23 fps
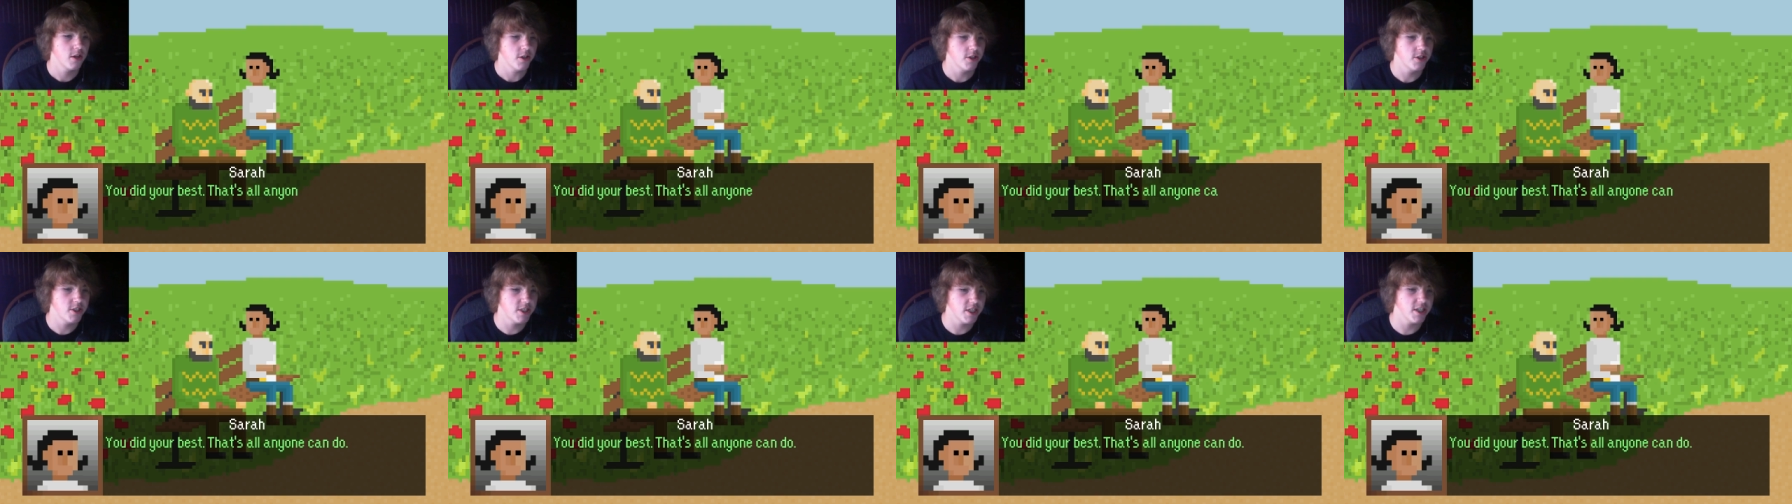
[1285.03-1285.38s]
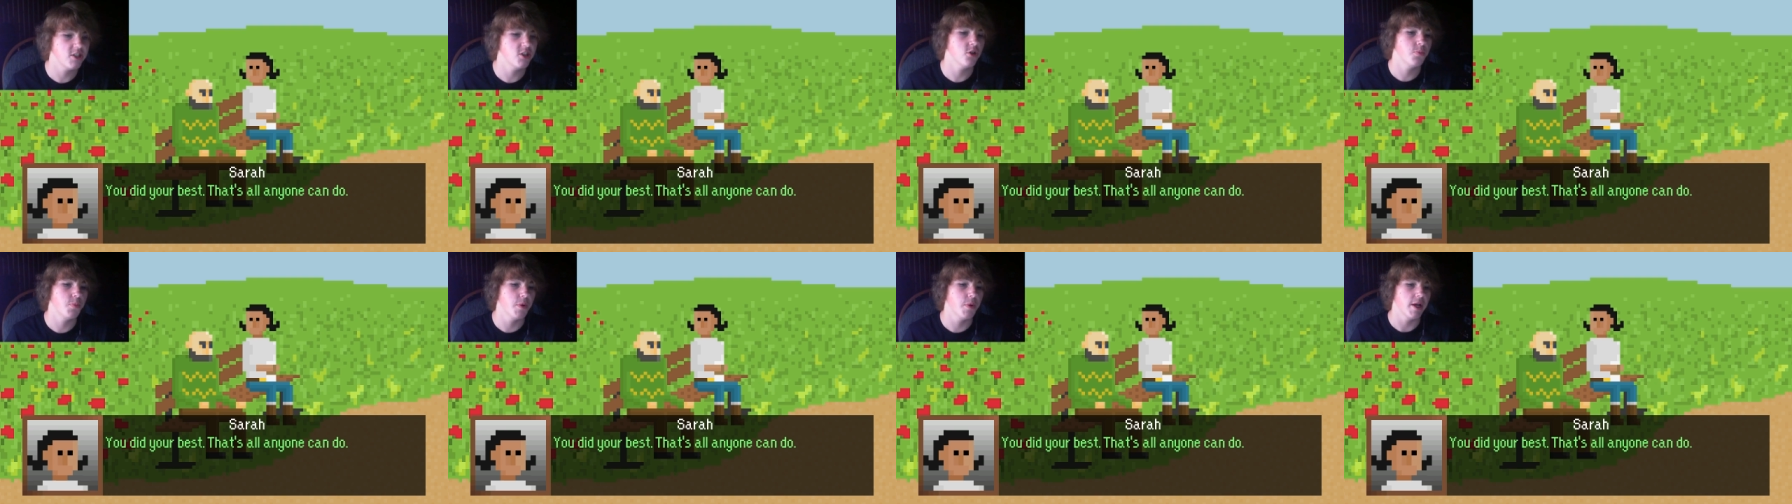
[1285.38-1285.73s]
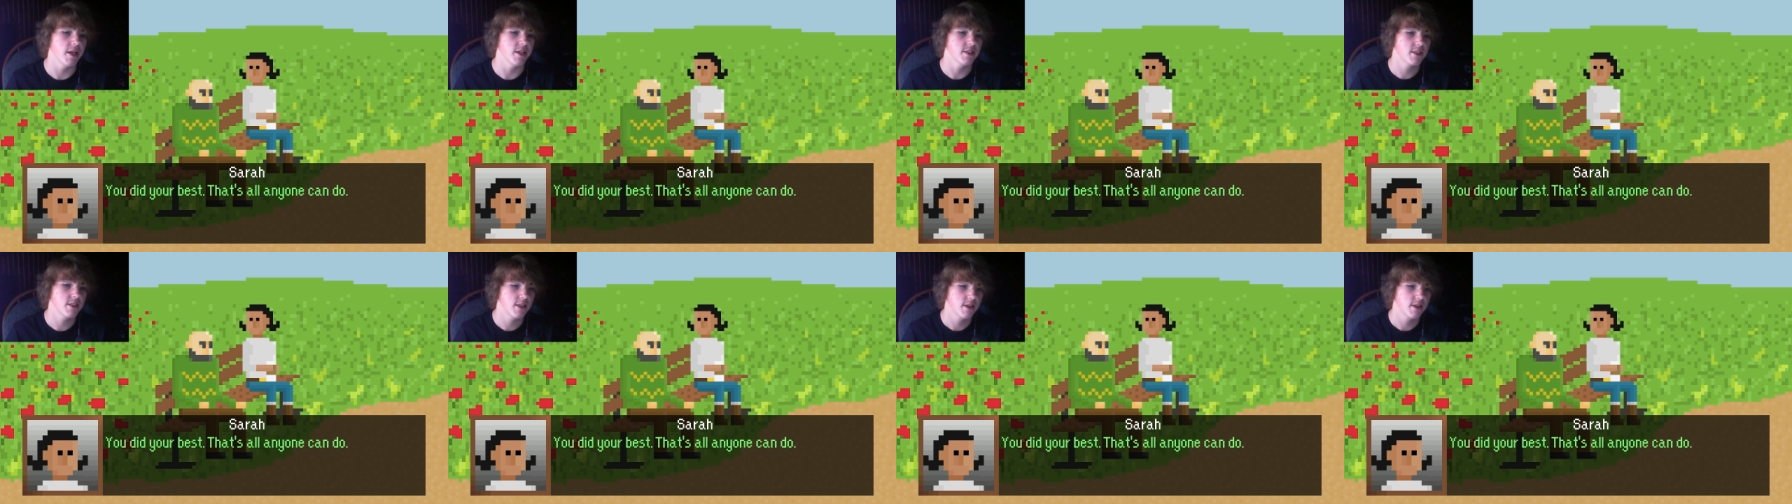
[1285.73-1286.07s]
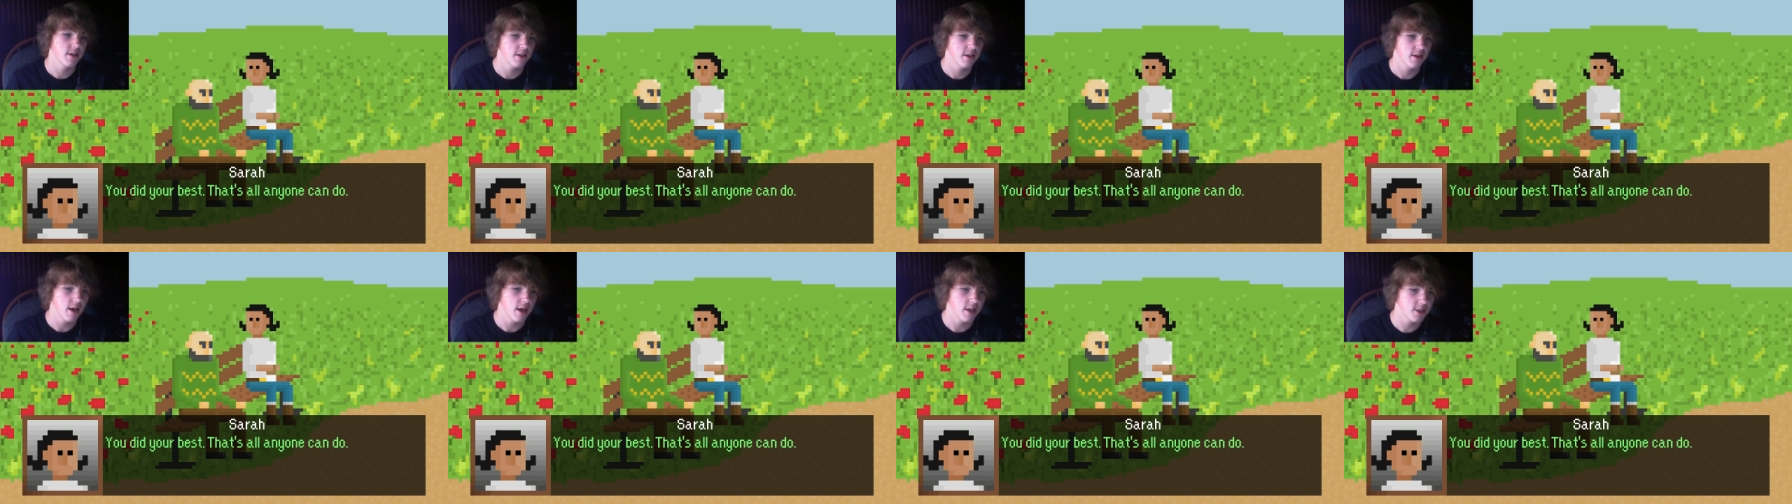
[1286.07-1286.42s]
You did your best.
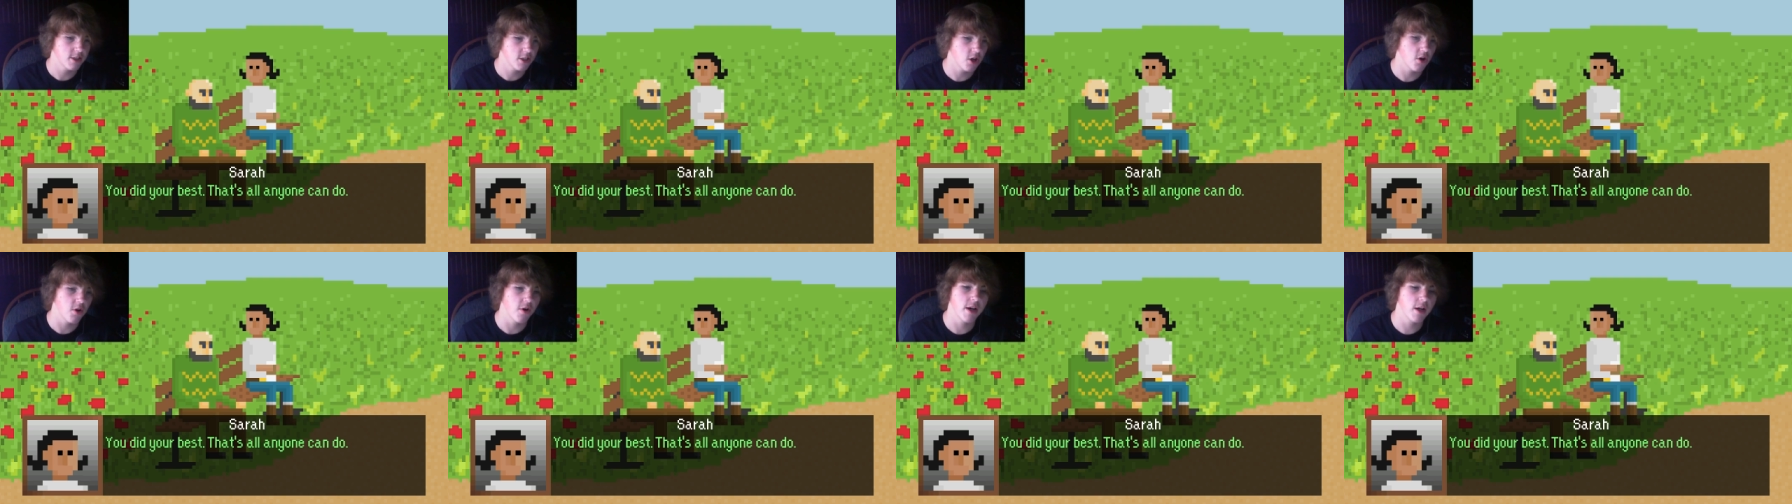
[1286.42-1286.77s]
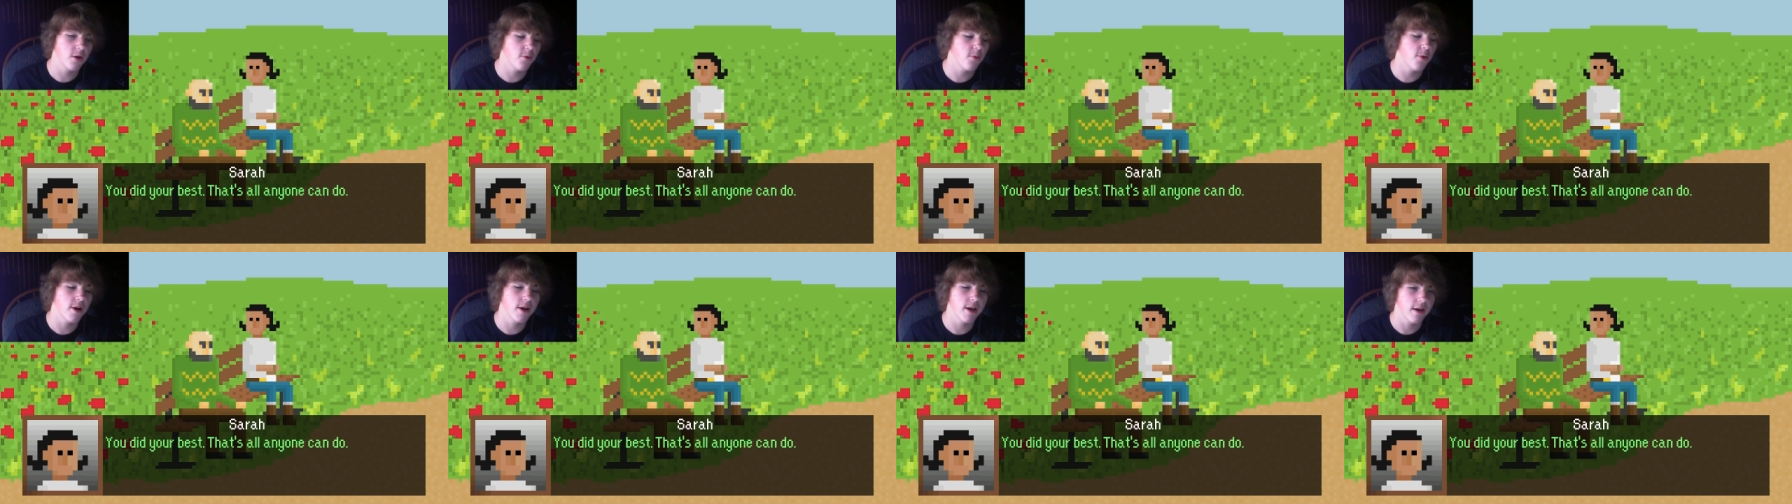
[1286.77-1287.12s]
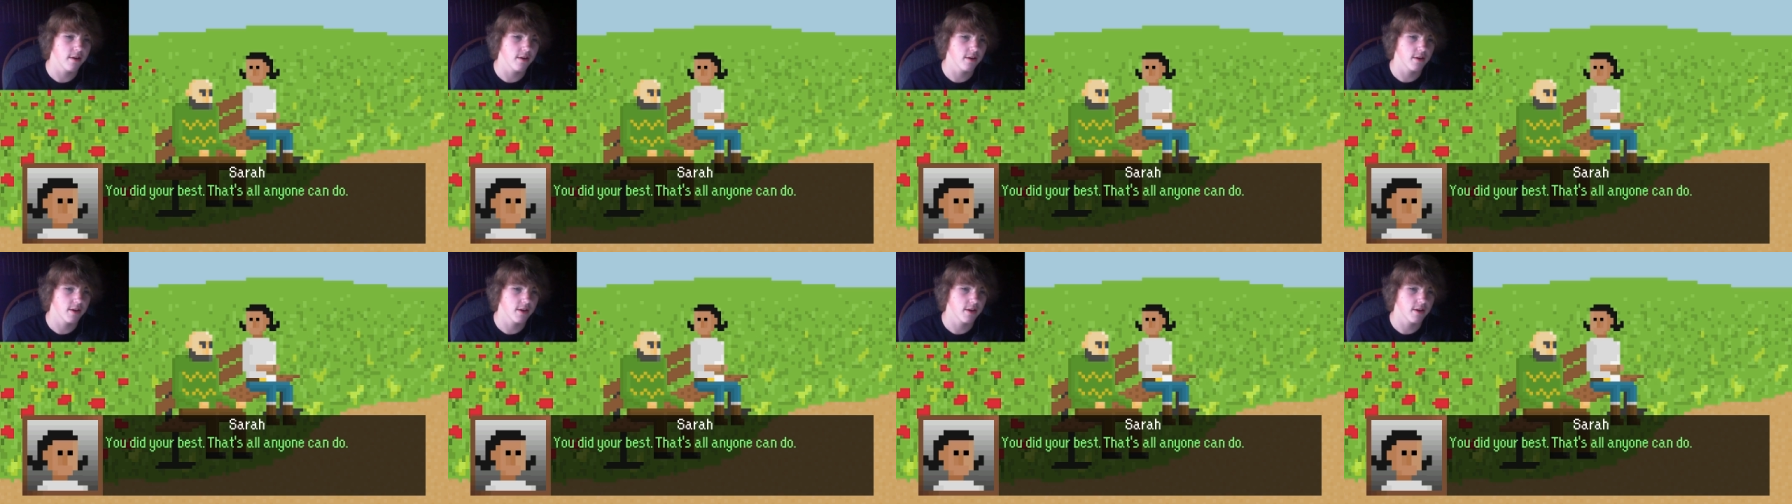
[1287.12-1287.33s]
That's all anyone